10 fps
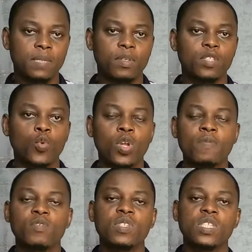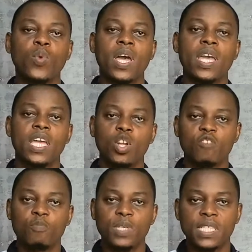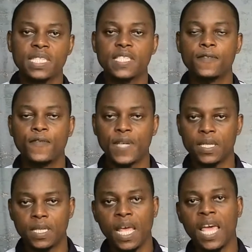Because one of the reasons why a lot of businesses fail